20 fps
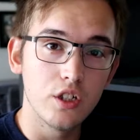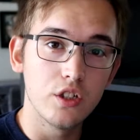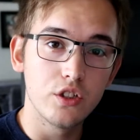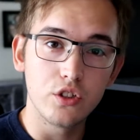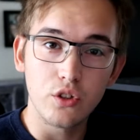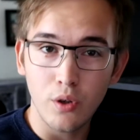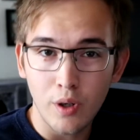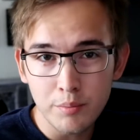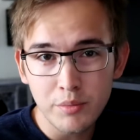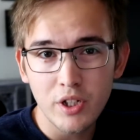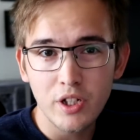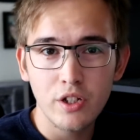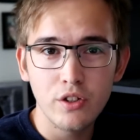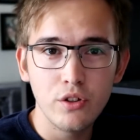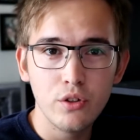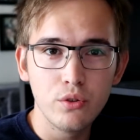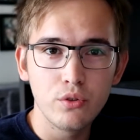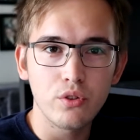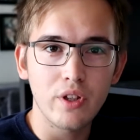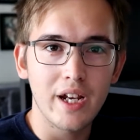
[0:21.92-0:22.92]
So I'm gonna
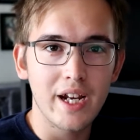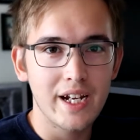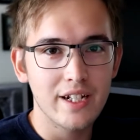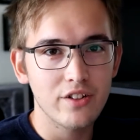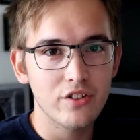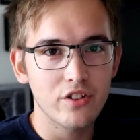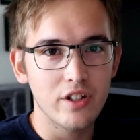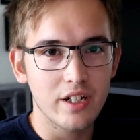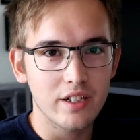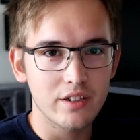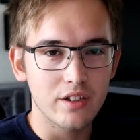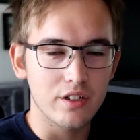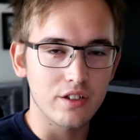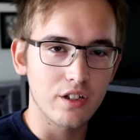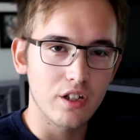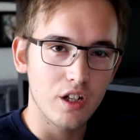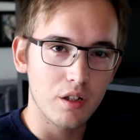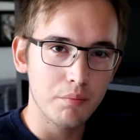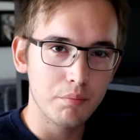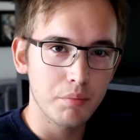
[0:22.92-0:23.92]
use
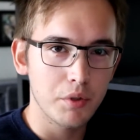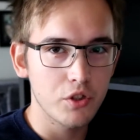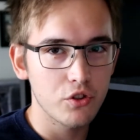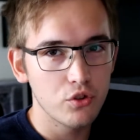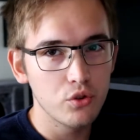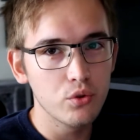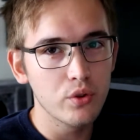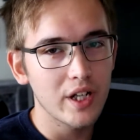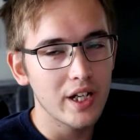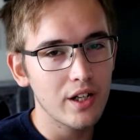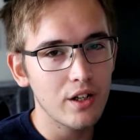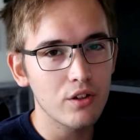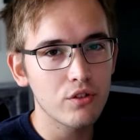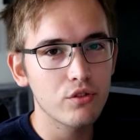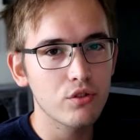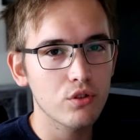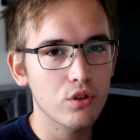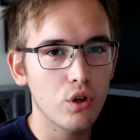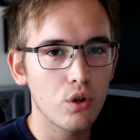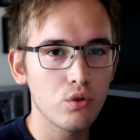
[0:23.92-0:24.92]
Antshack.com, but you can
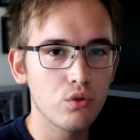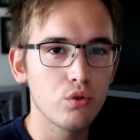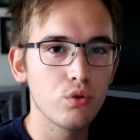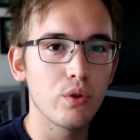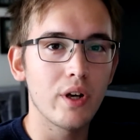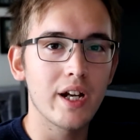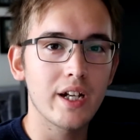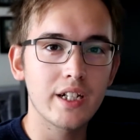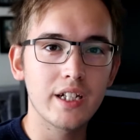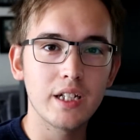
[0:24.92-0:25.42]
also go to Ant